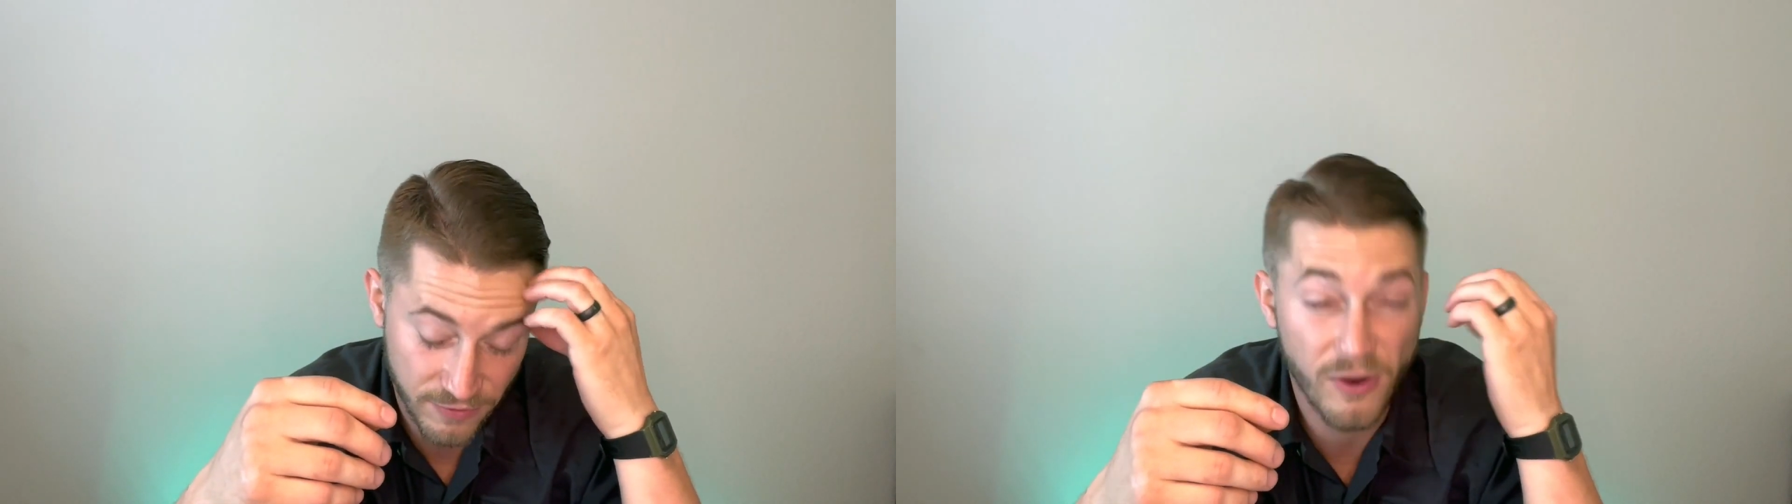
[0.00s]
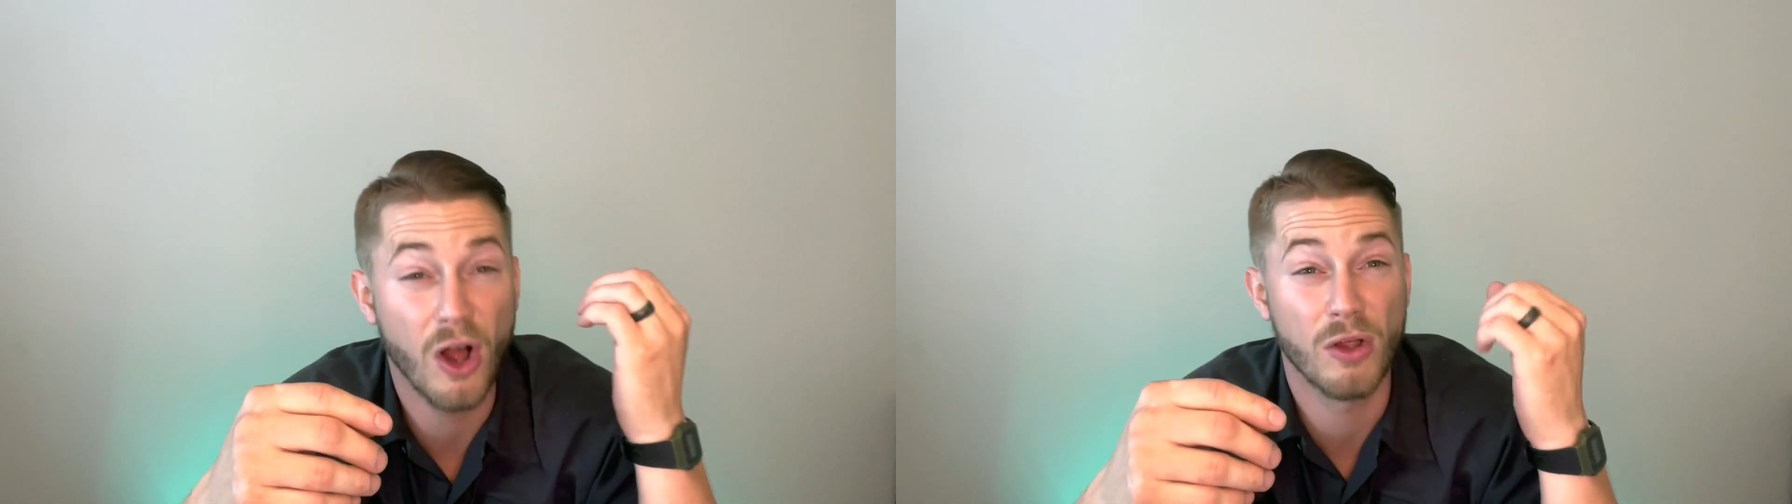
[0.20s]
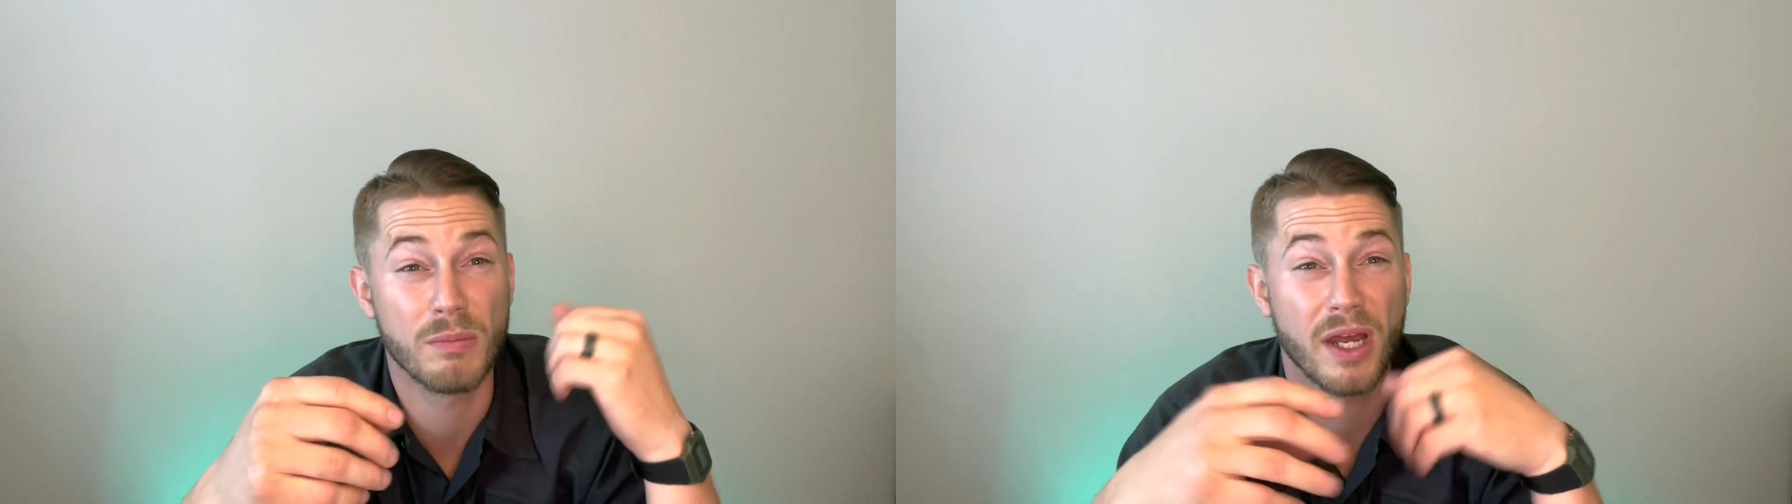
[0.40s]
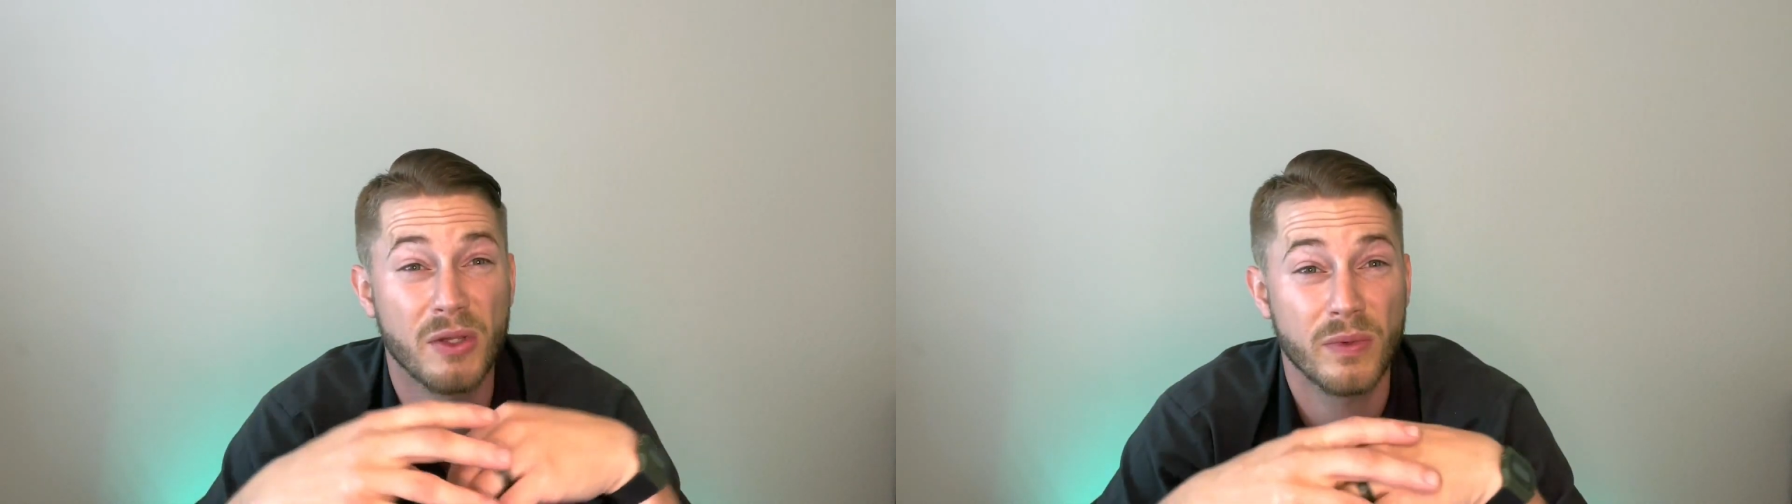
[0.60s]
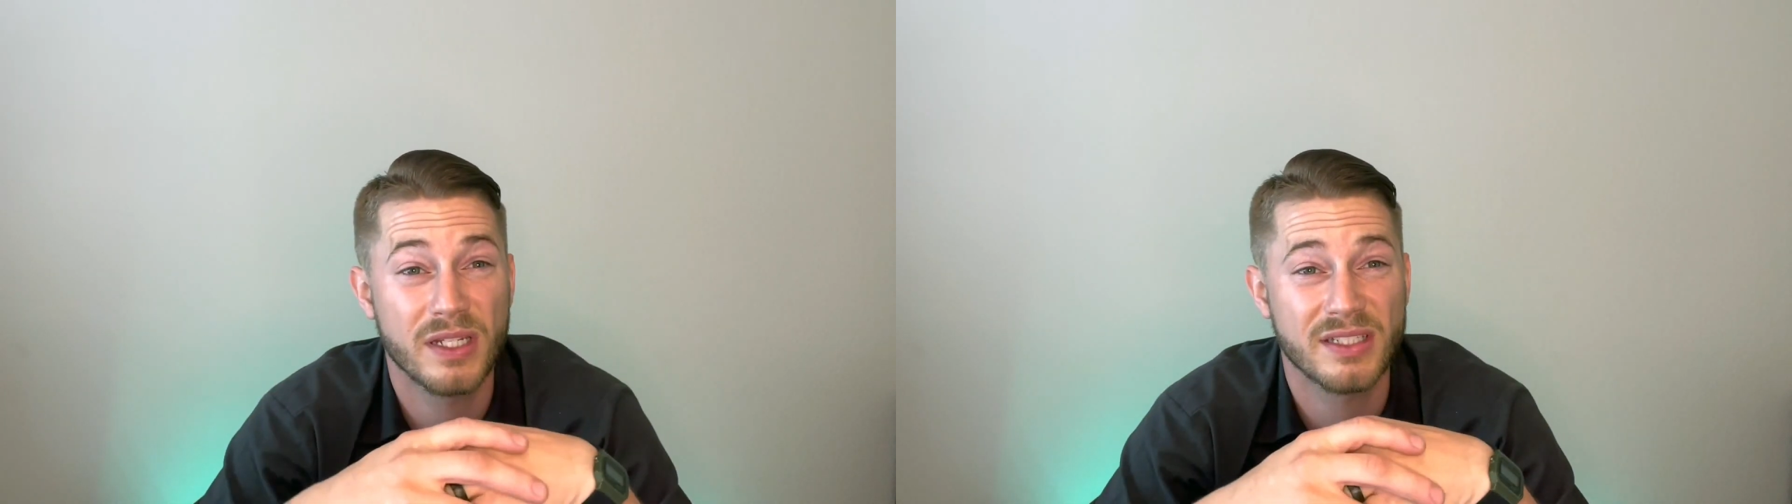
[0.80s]
fallen by
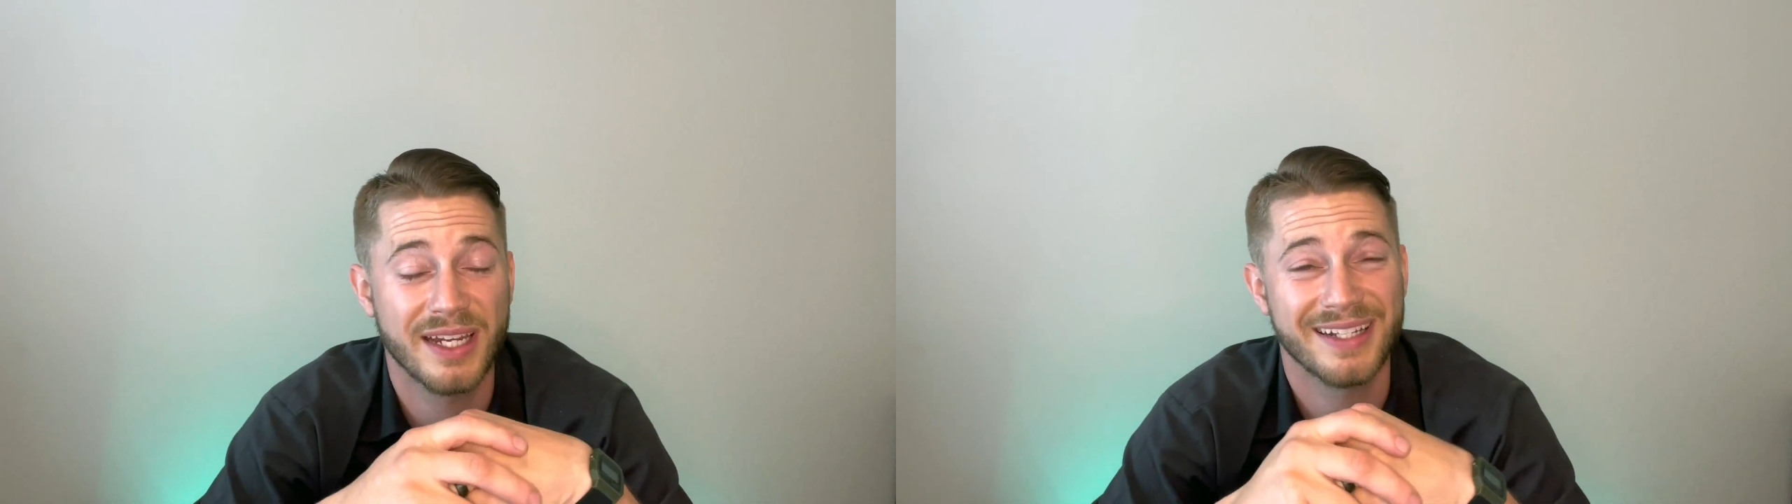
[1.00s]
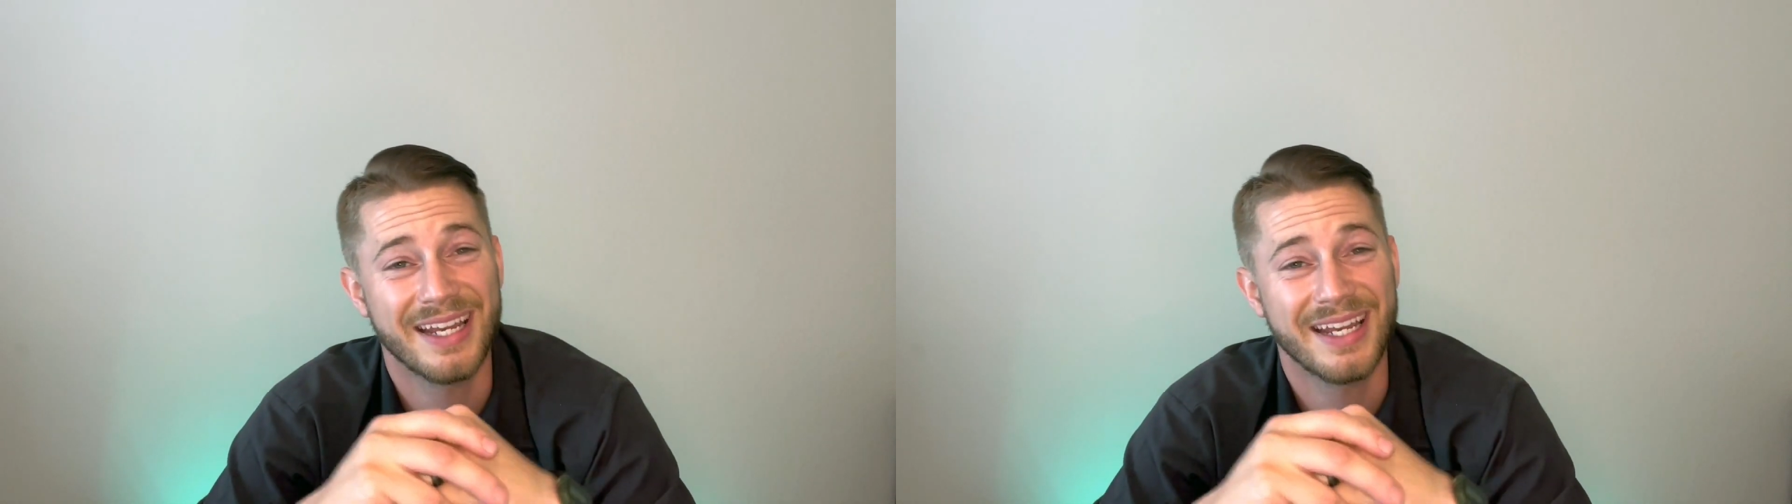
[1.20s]
the wayside,